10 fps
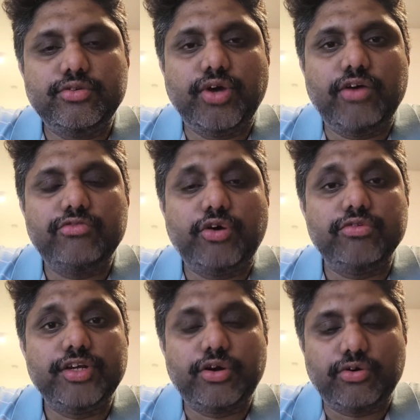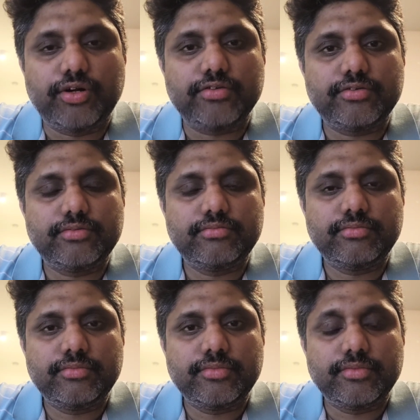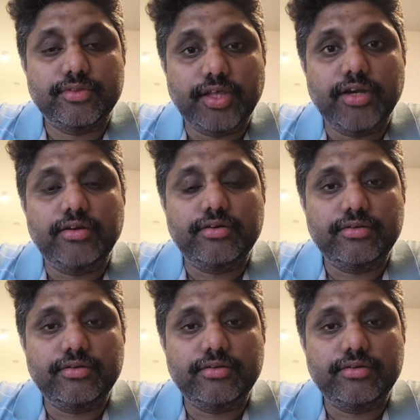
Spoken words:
you have 1000 routers. Then